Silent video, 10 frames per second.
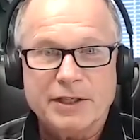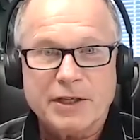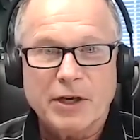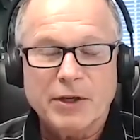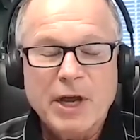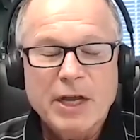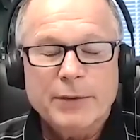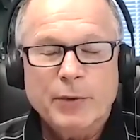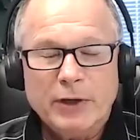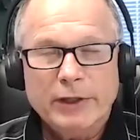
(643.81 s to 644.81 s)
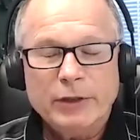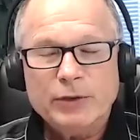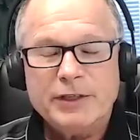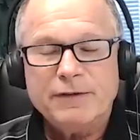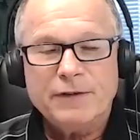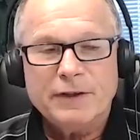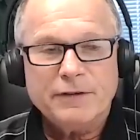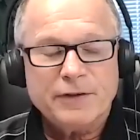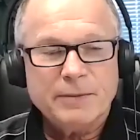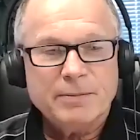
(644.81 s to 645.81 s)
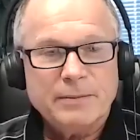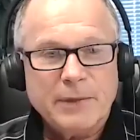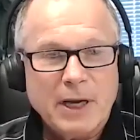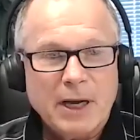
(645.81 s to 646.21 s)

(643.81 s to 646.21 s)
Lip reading: So we're a little different from